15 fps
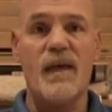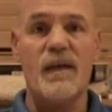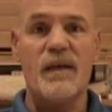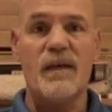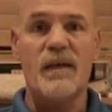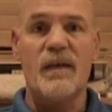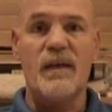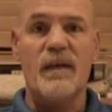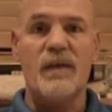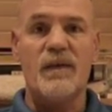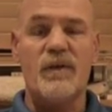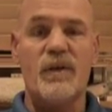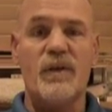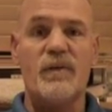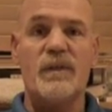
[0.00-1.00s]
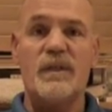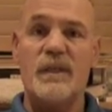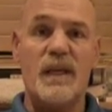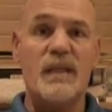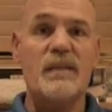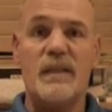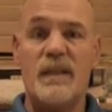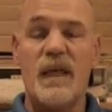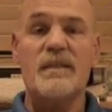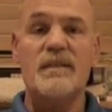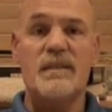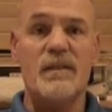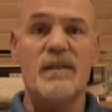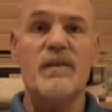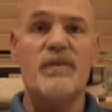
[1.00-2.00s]
Yeah. You know, and
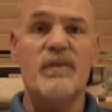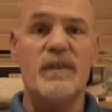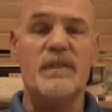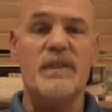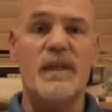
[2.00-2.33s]
that's the difference